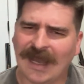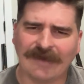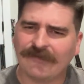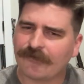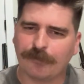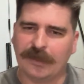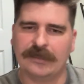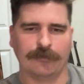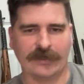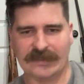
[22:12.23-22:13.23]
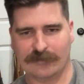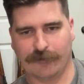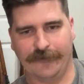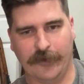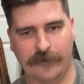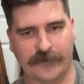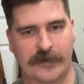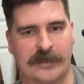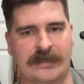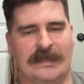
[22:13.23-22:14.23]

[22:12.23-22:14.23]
I've never played Red Dead Revolver.